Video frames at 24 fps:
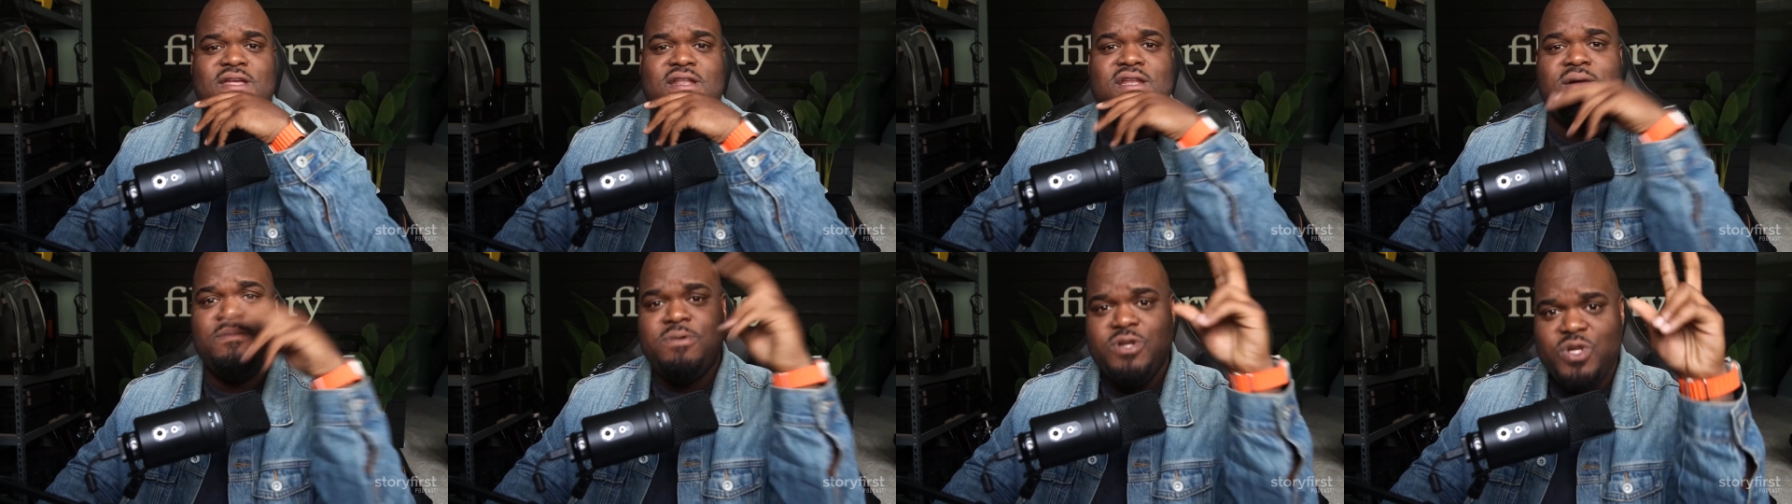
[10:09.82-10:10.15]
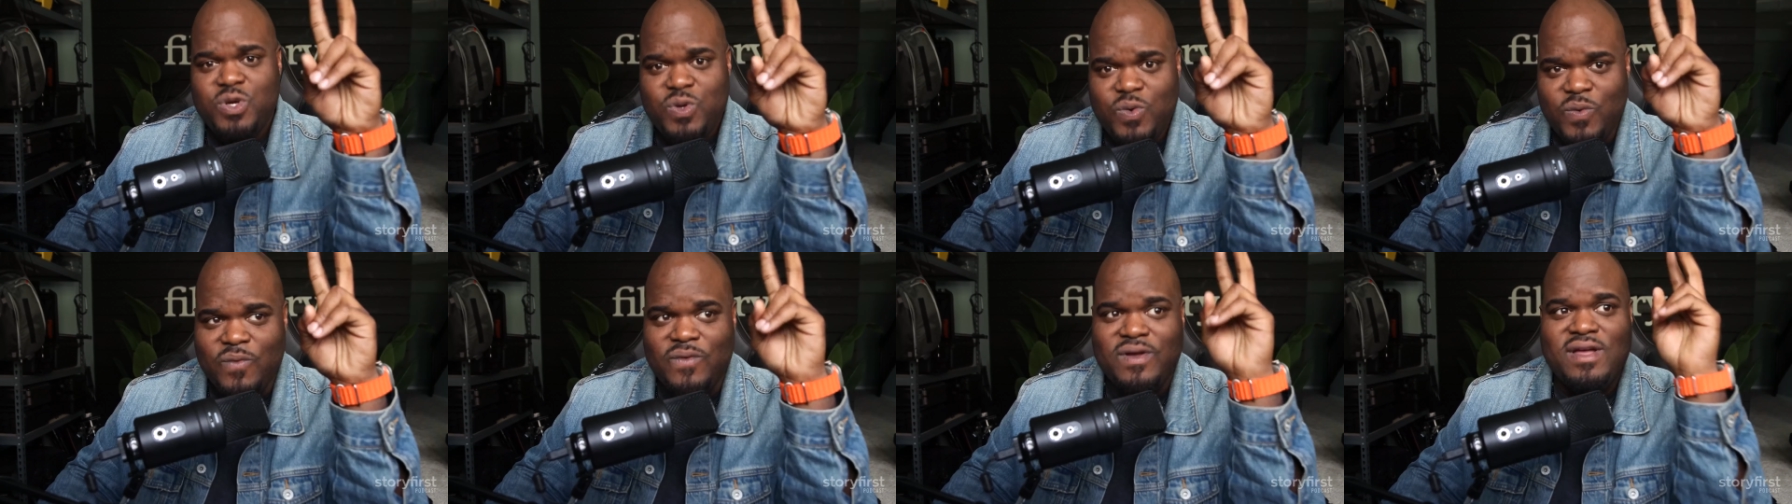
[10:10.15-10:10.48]
Number
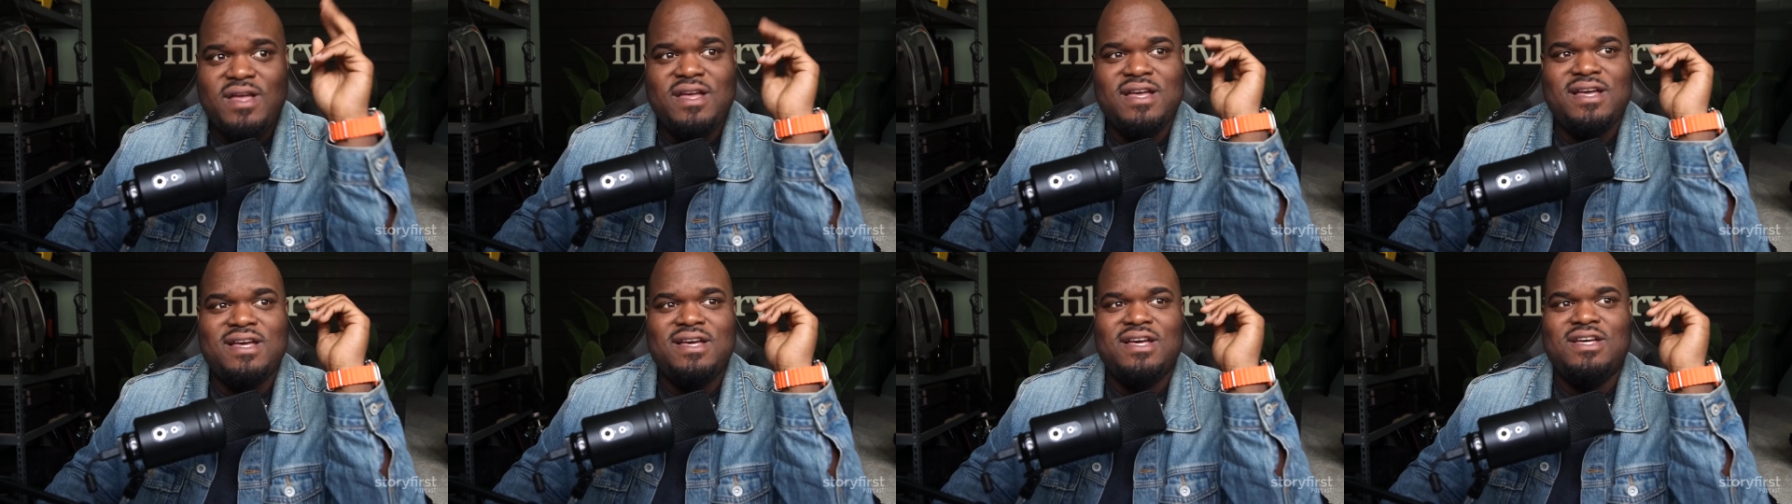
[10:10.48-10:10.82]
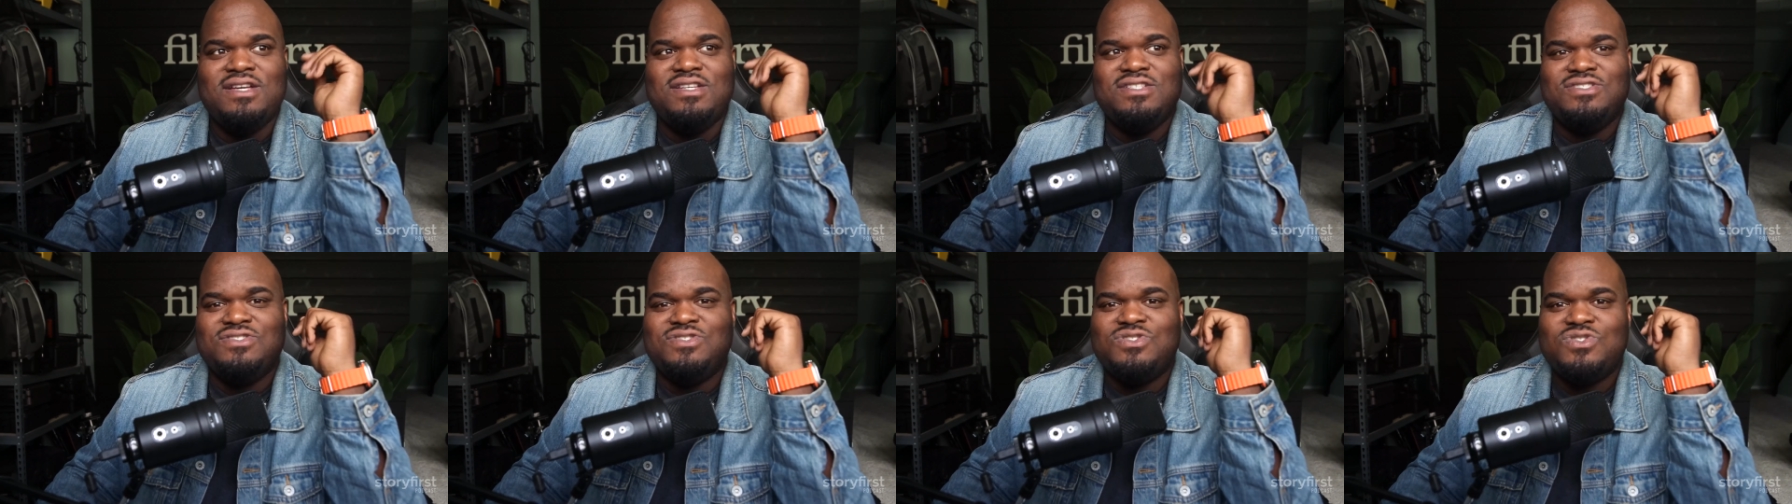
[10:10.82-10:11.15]
2,
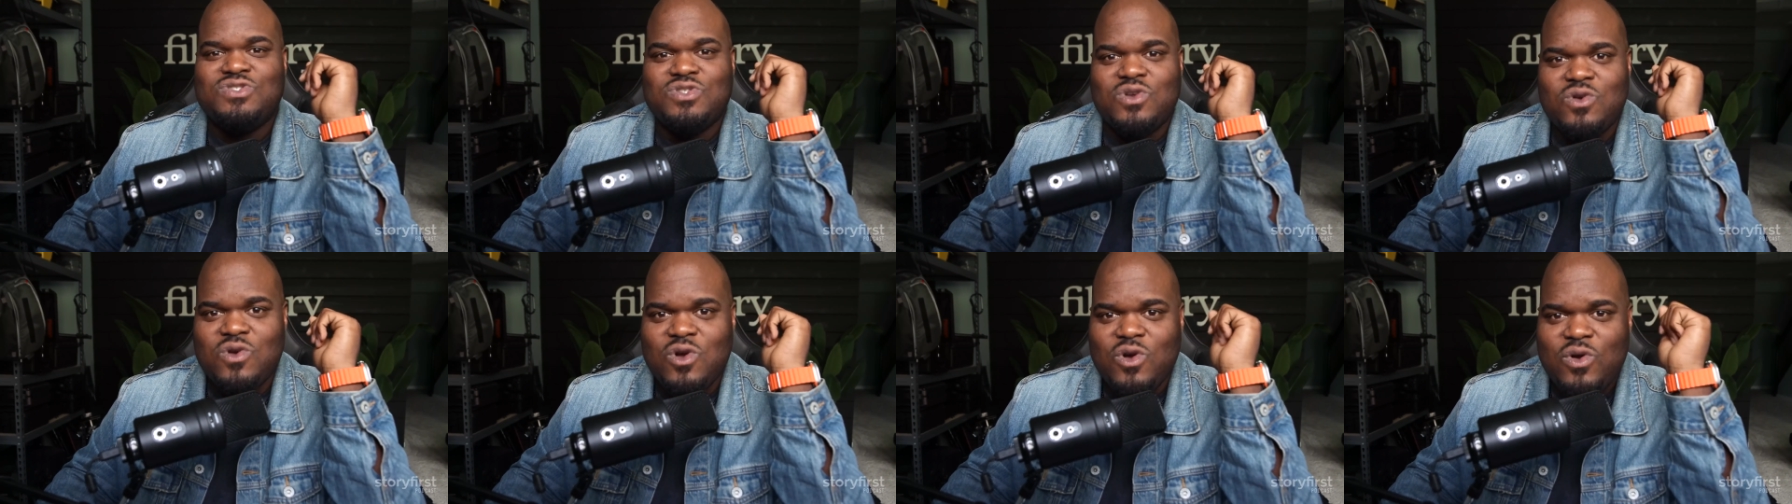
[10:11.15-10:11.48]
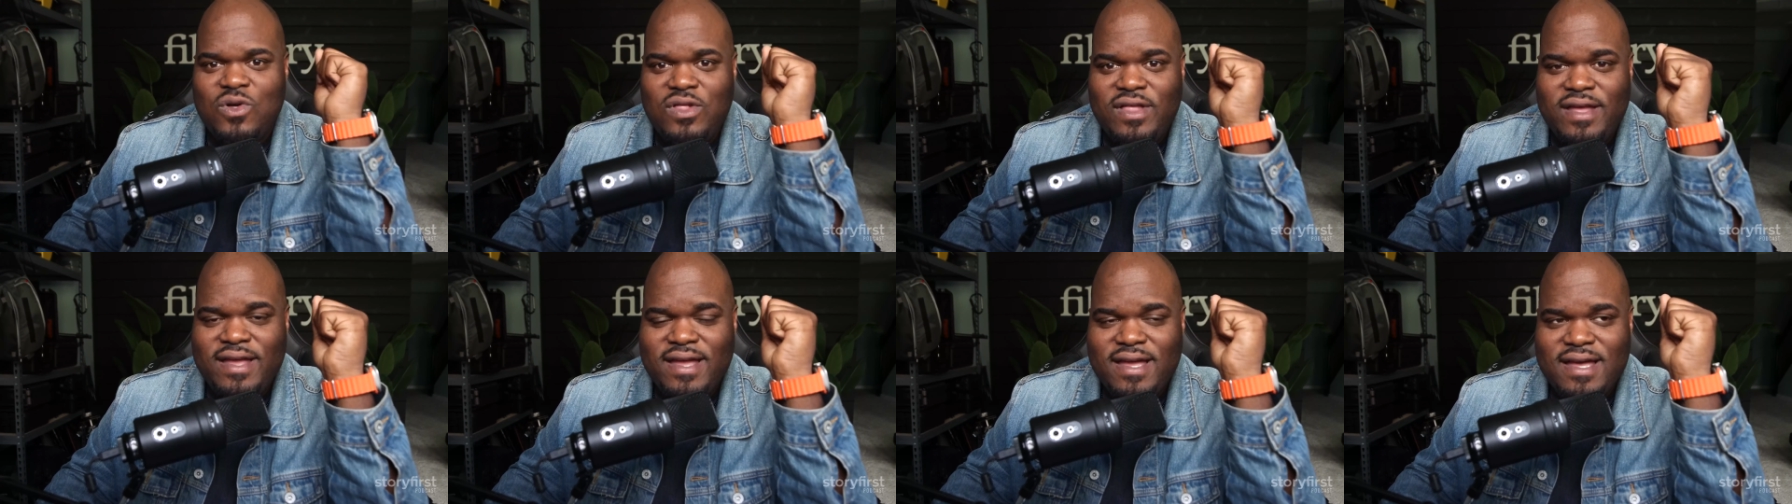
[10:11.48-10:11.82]

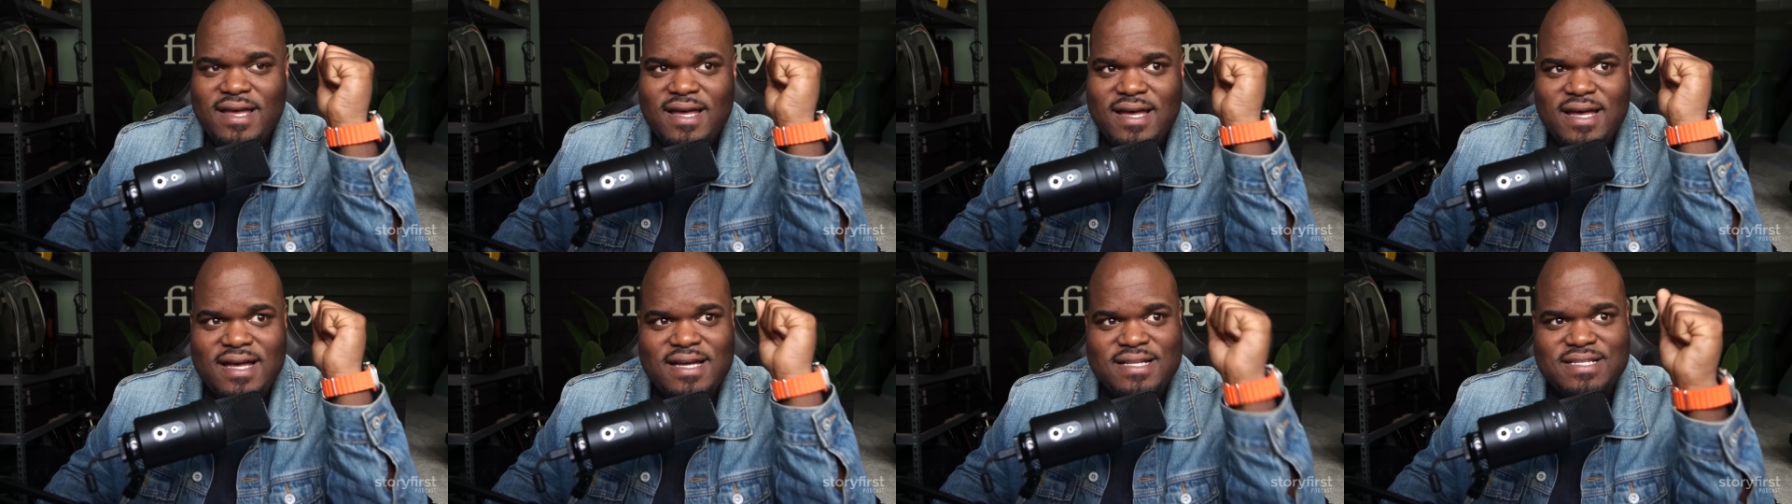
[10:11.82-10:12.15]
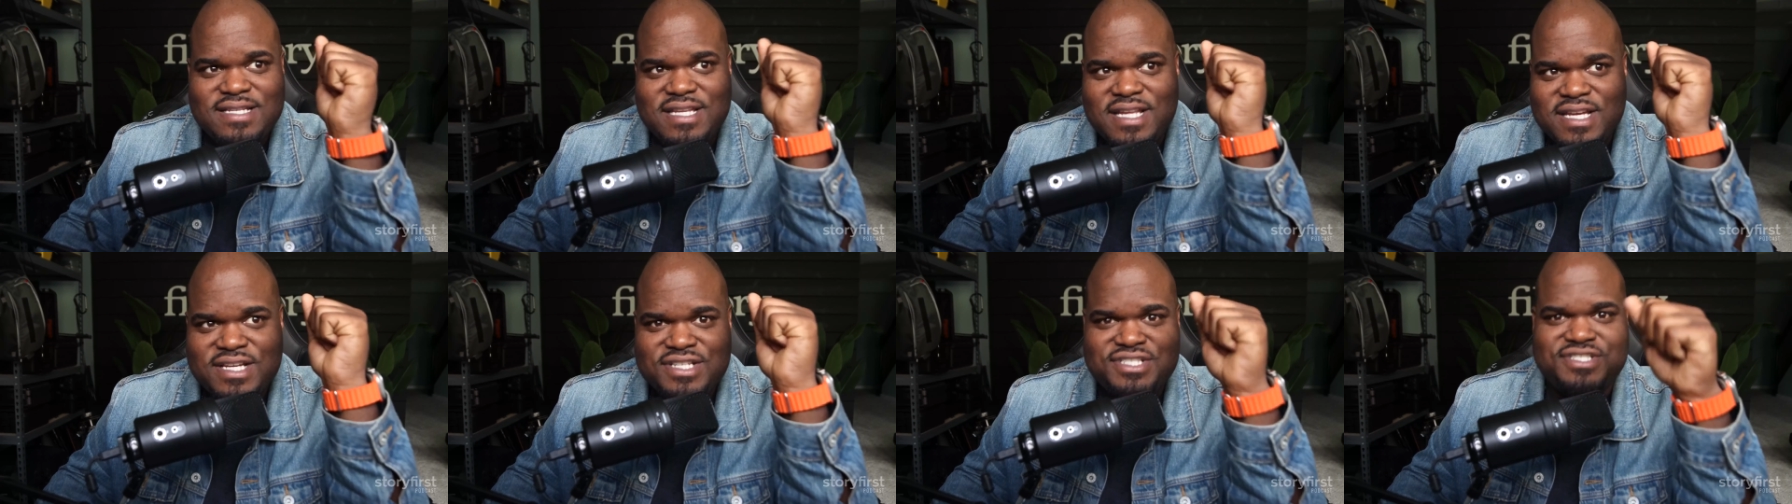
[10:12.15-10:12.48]
scrolling
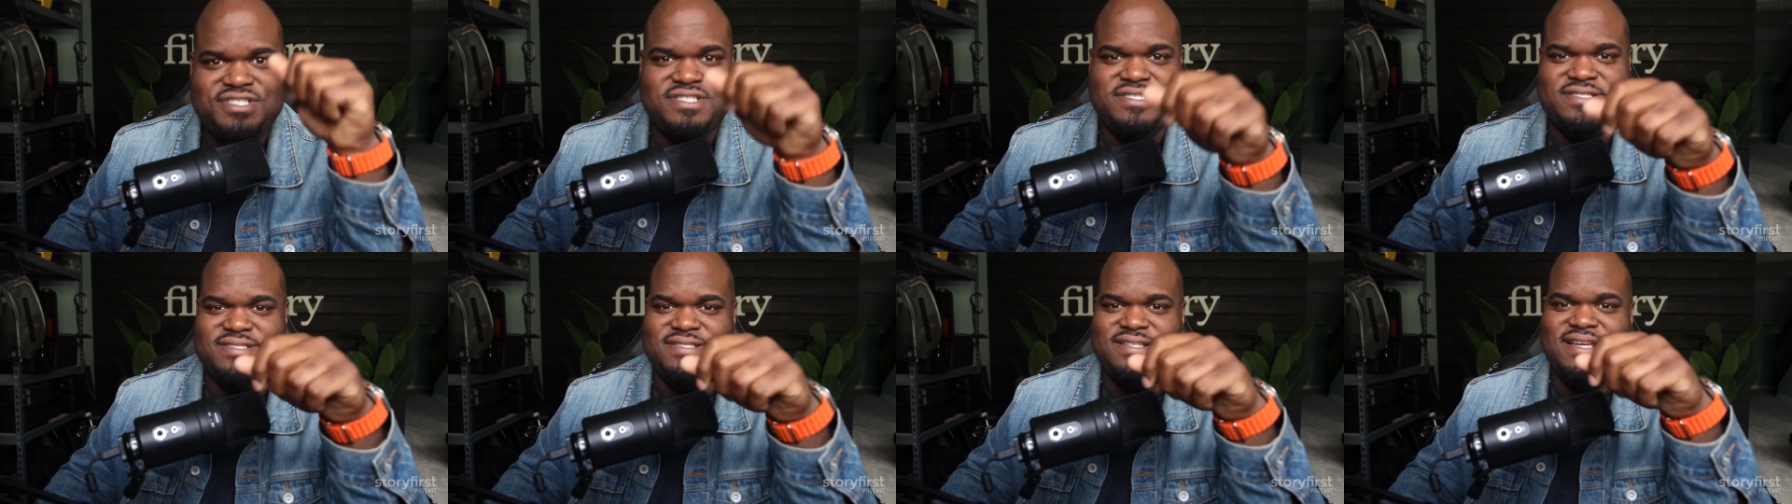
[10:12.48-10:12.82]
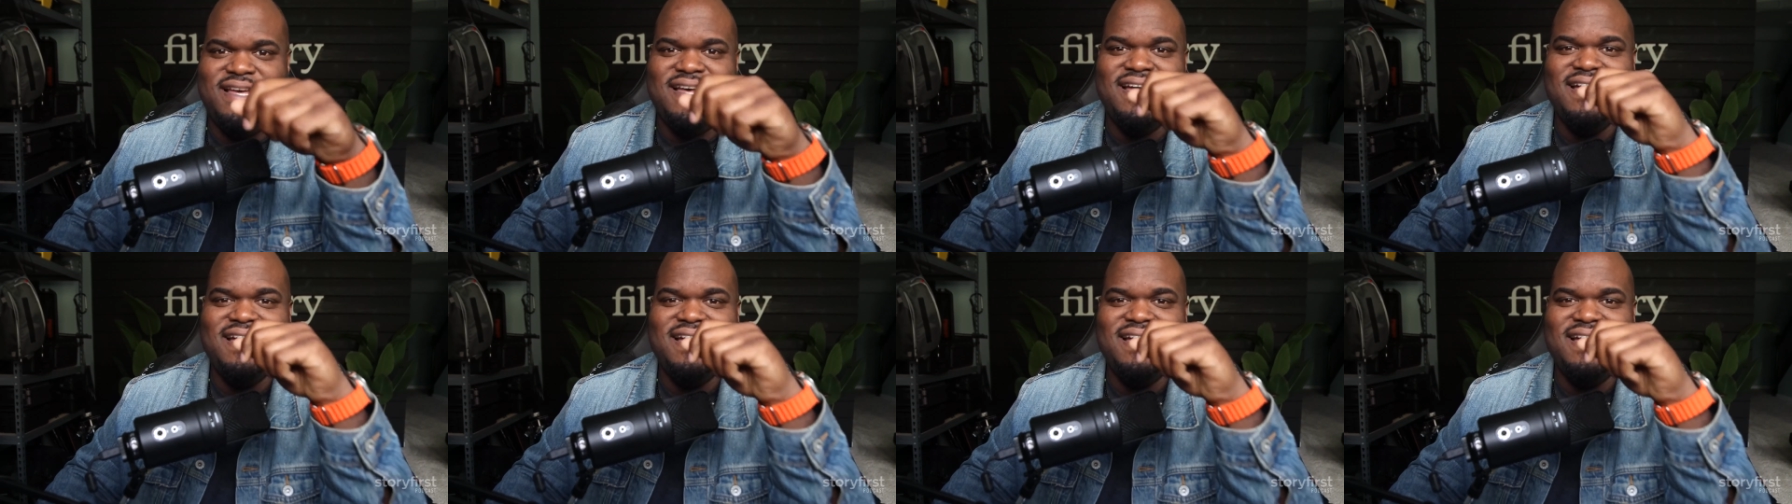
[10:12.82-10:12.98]
addiction.